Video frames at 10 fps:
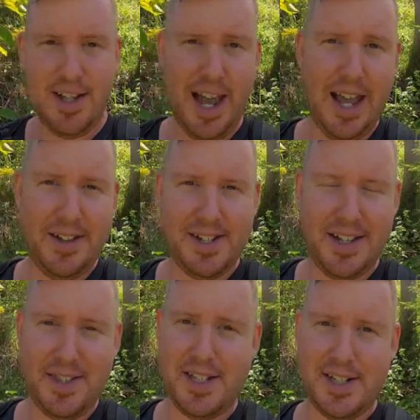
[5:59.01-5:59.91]
And
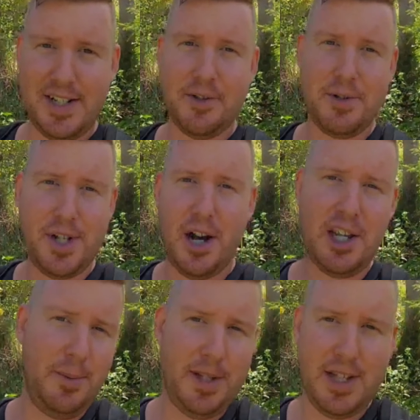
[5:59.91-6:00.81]
this is another
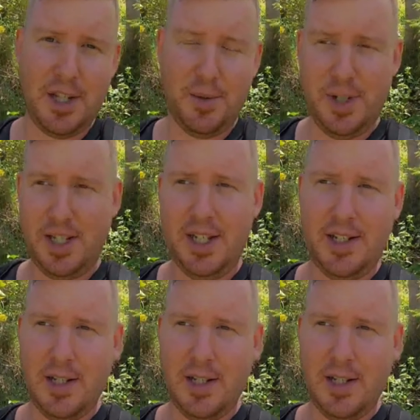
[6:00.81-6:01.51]
document that you need.